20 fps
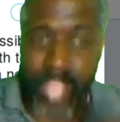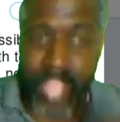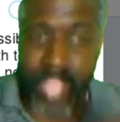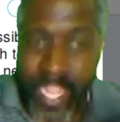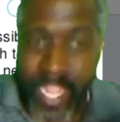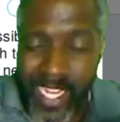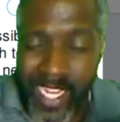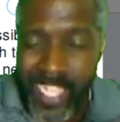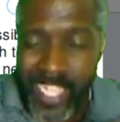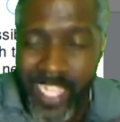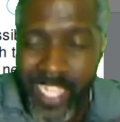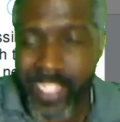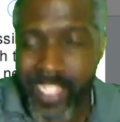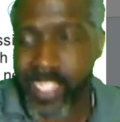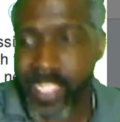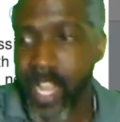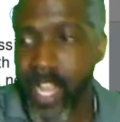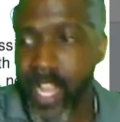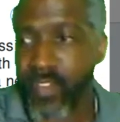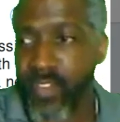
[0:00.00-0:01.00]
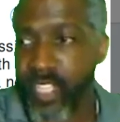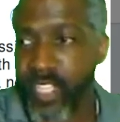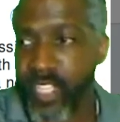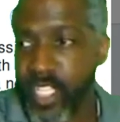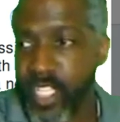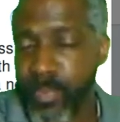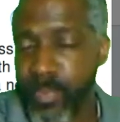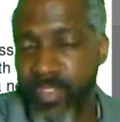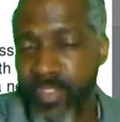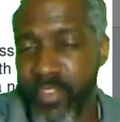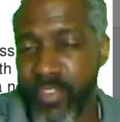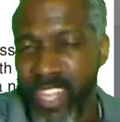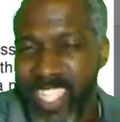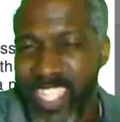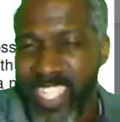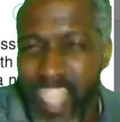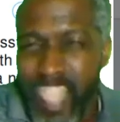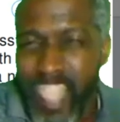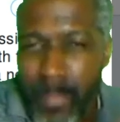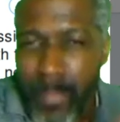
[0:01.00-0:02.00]
India itself has just been really
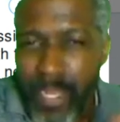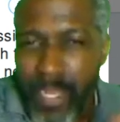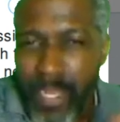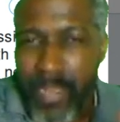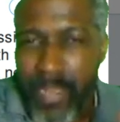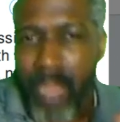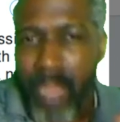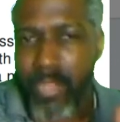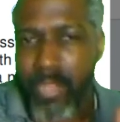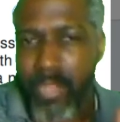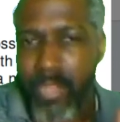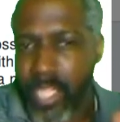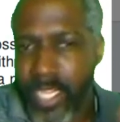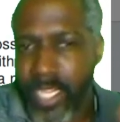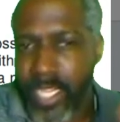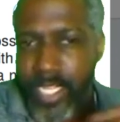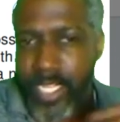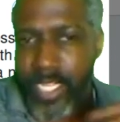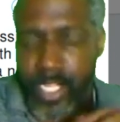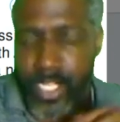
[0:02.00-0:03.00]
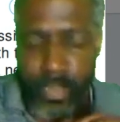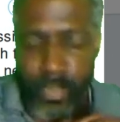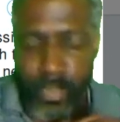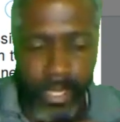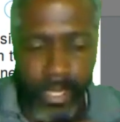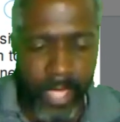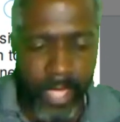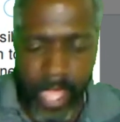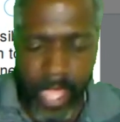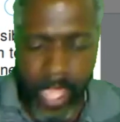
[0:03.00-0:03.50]
tepid about getting into it,